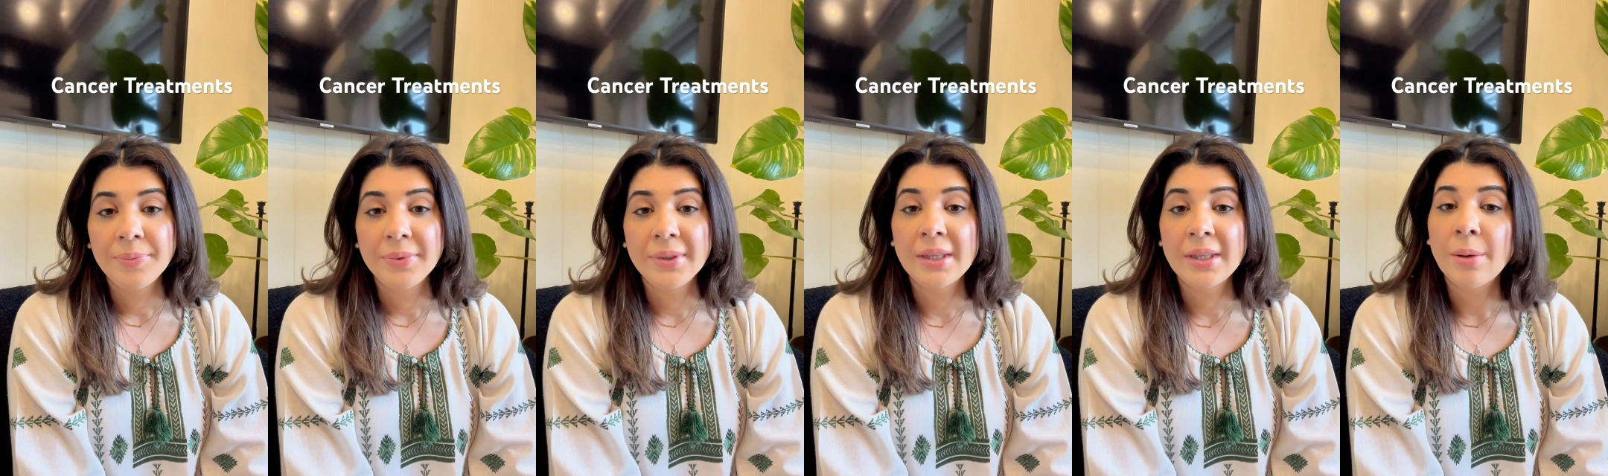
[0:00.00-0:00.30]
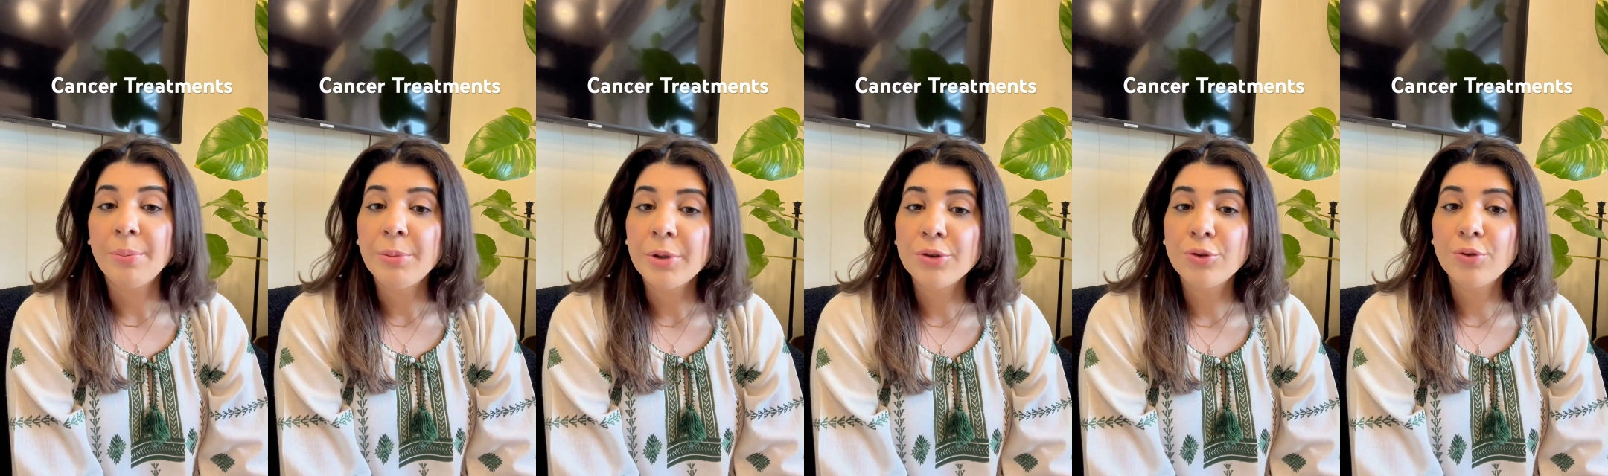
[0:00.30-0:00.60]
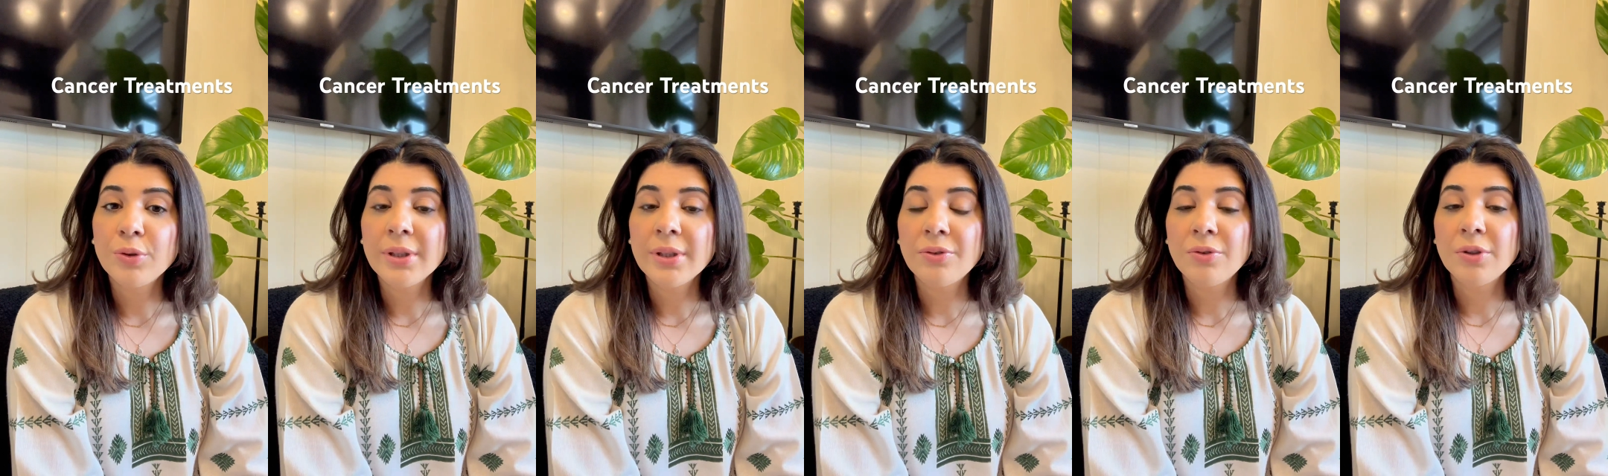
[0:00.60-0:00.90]
Number
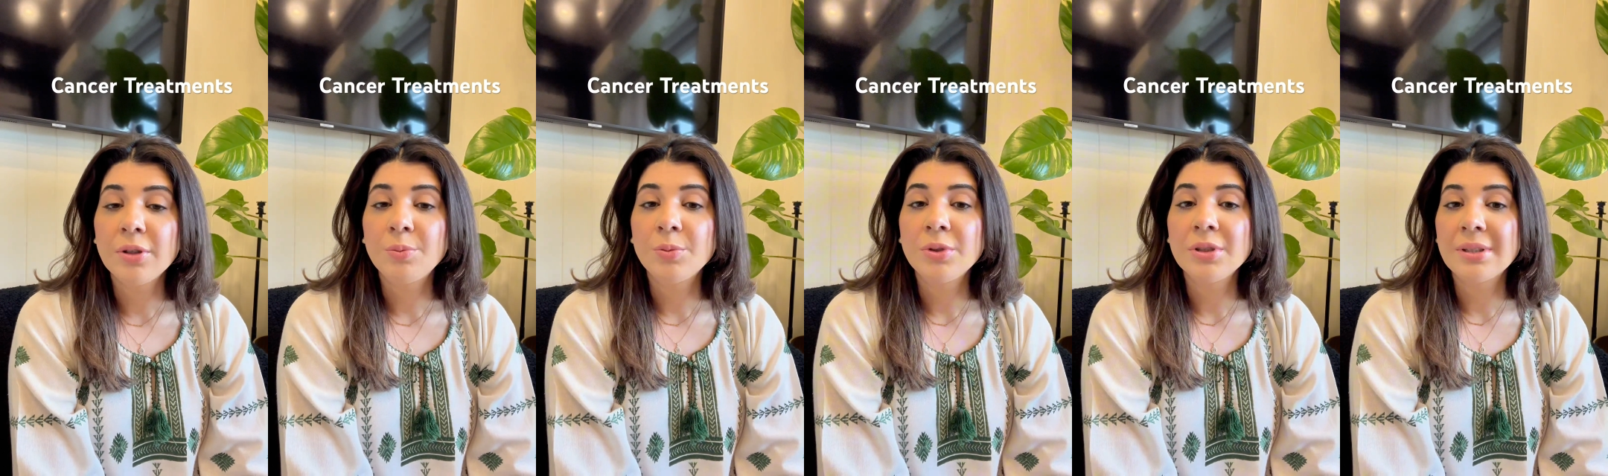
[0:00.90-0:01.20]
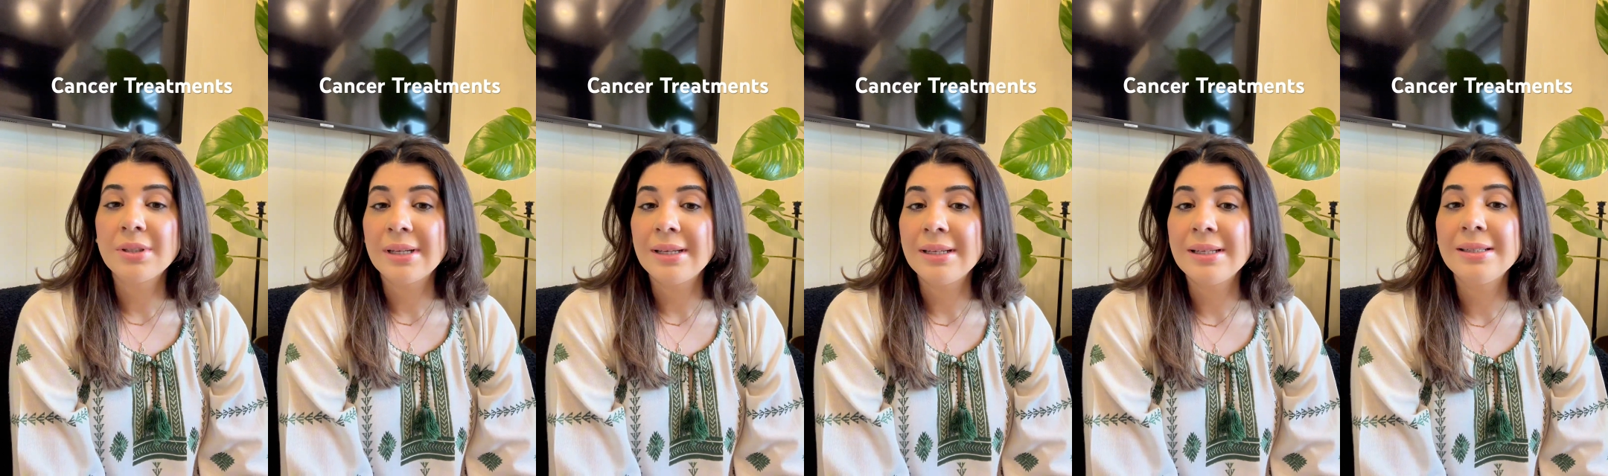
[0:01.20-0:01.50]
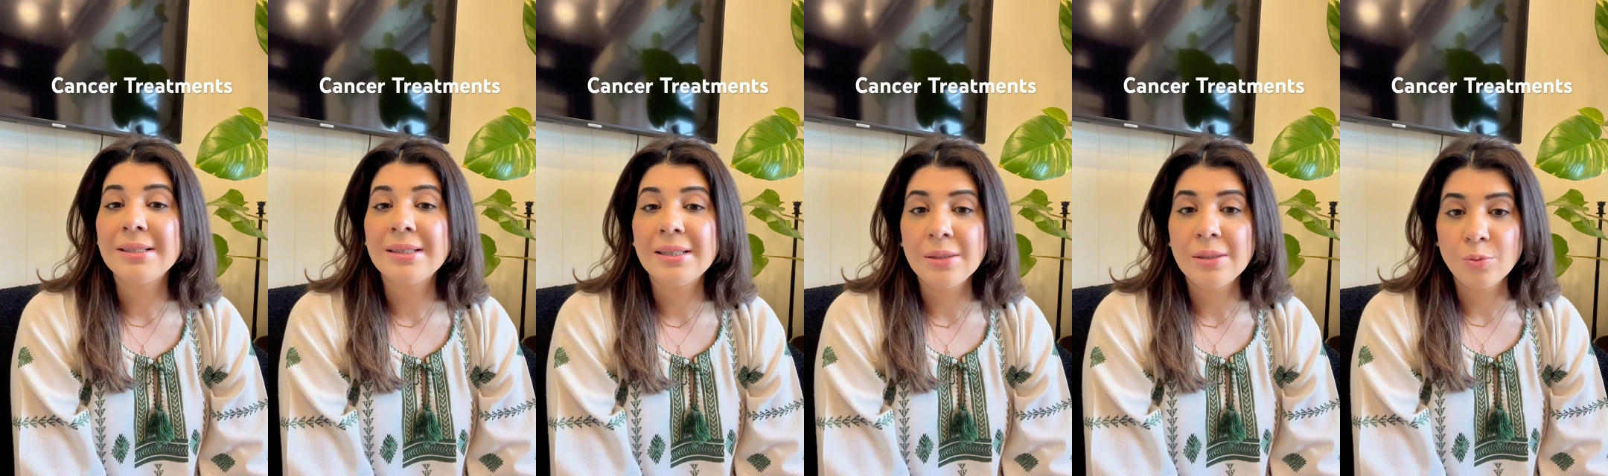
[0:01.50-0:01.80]
three treatment
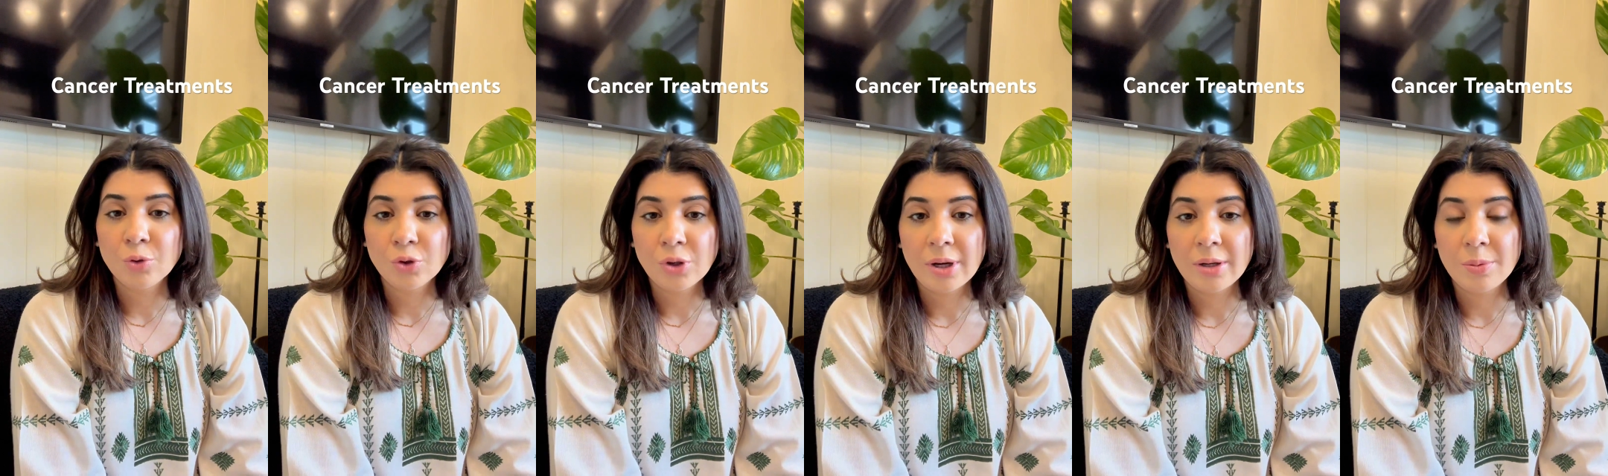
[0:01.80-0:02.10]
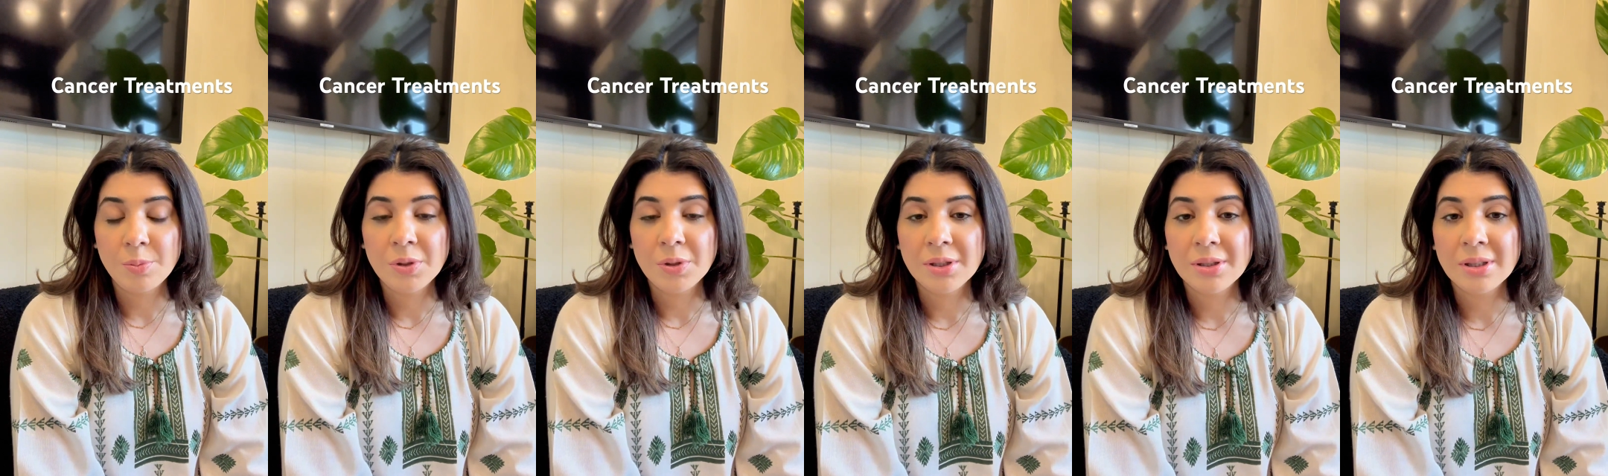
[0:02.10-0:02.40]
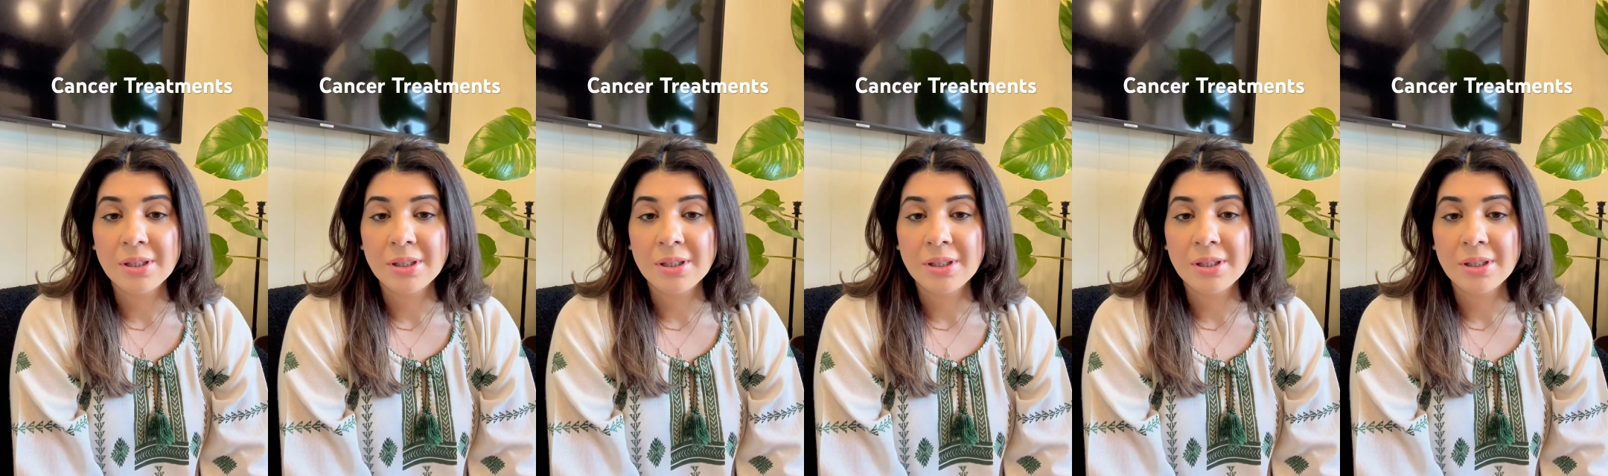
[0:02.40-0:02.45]
is chemotherapy.